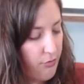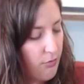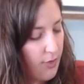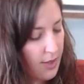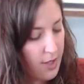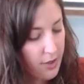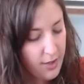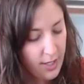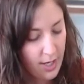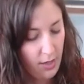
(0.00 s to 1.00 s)
The other
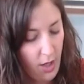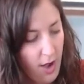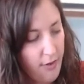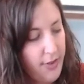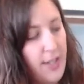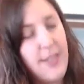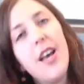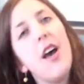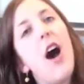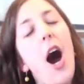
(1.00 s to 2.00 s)
thing I love is
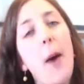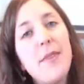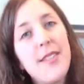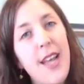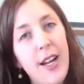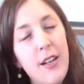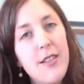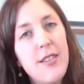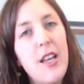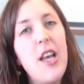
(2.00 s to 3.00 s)
hopped
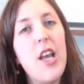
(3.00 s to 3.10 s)
ciders.